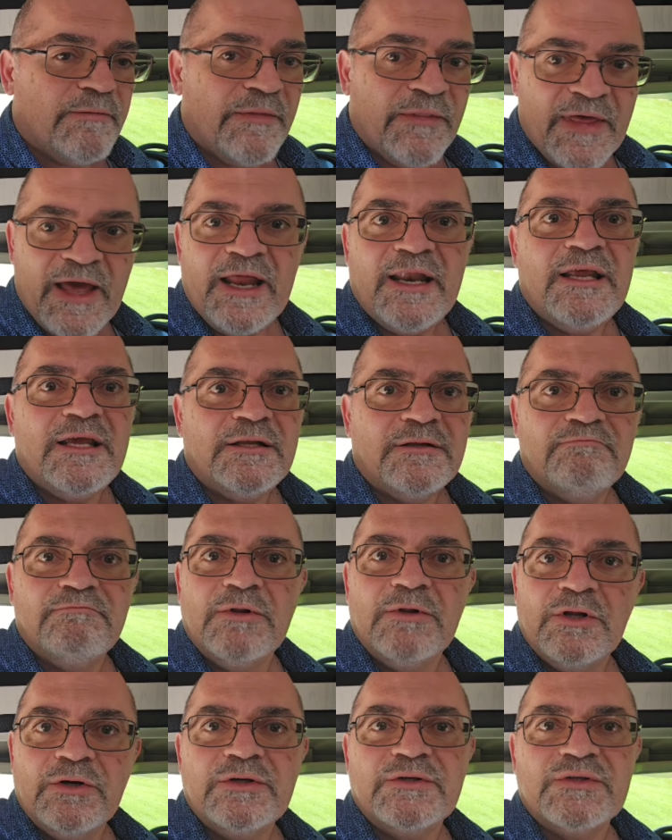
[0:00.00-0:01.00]
that it
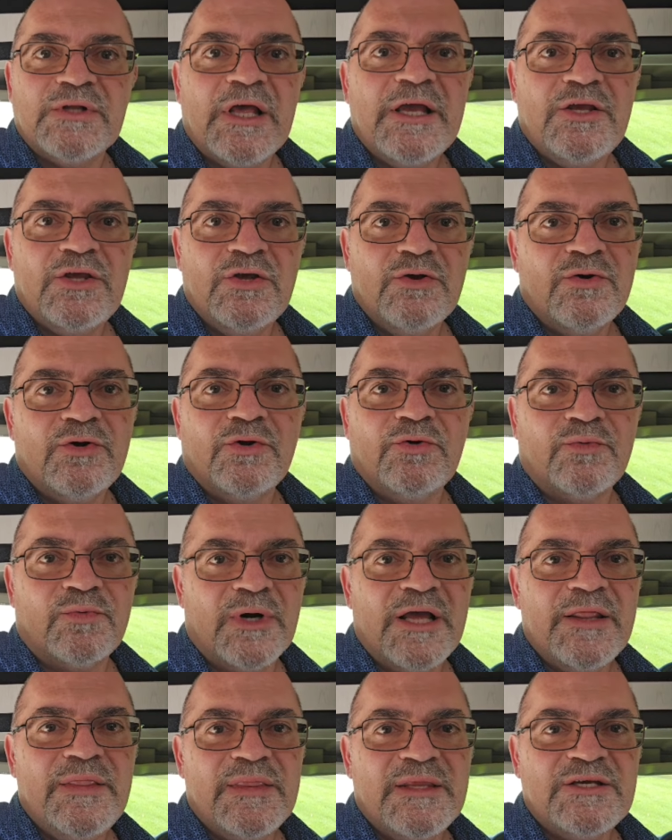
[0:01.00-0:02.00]
looks like you could
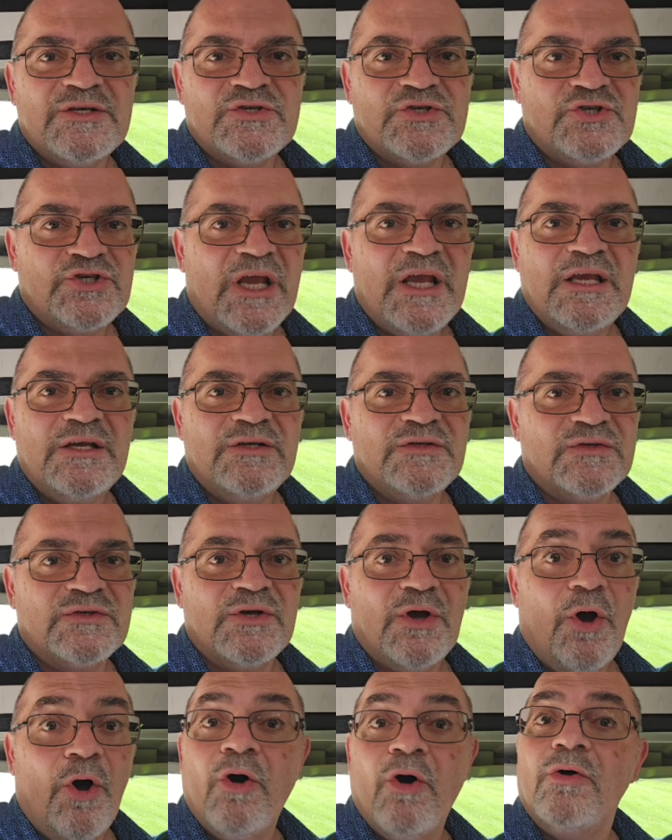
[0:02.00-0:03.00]
run this
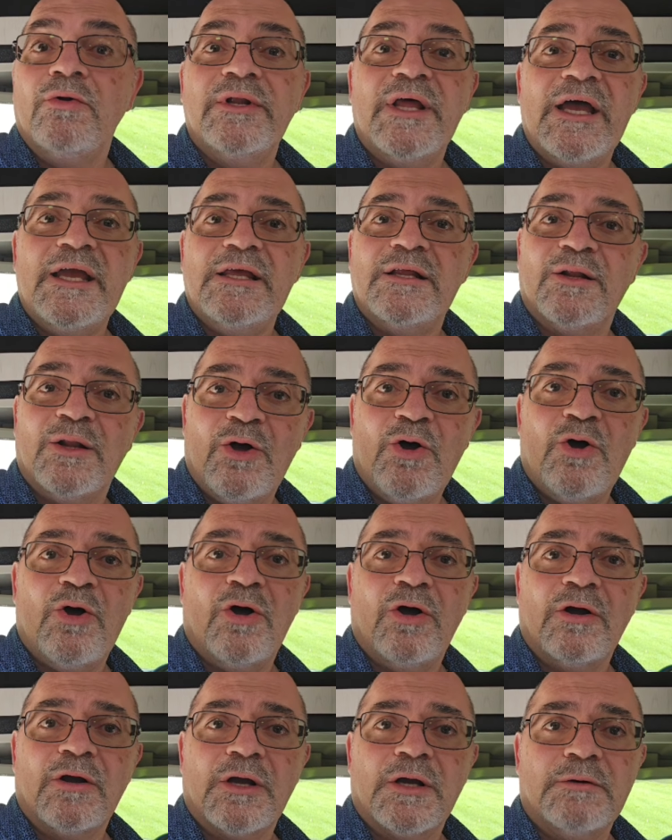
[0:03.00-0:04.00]
Chase all night
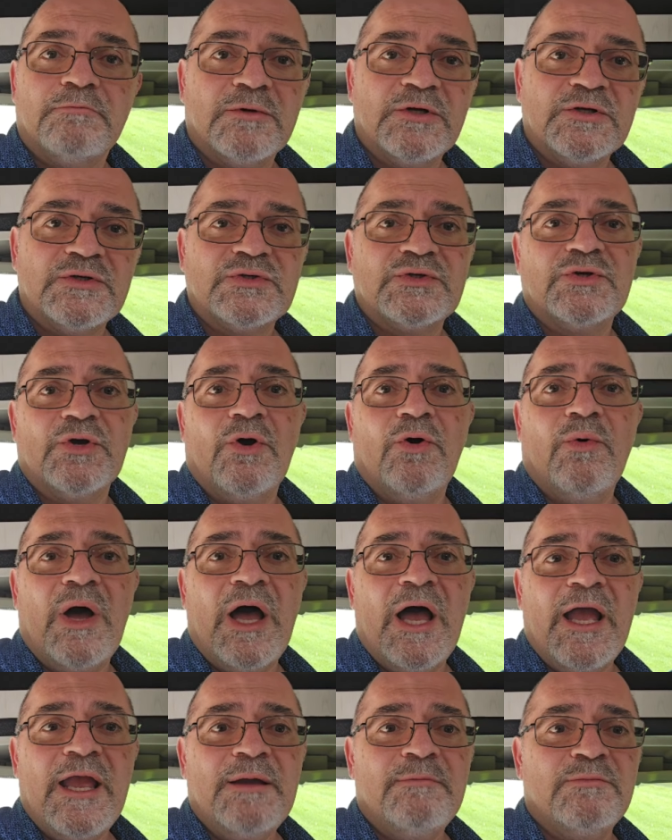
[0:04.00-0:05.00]
long. So
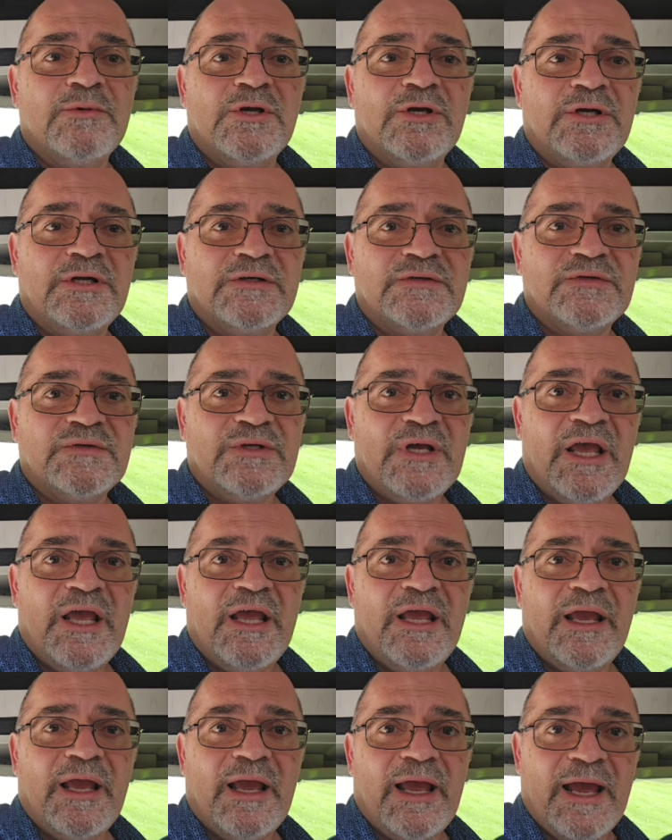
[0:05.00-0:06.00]
I'm gonna
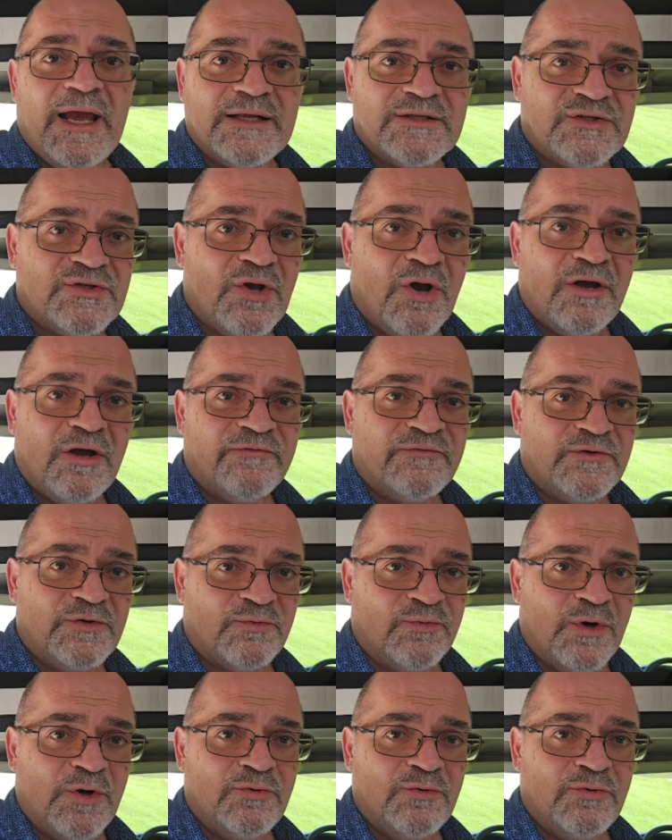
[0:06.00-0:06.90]
say hats off to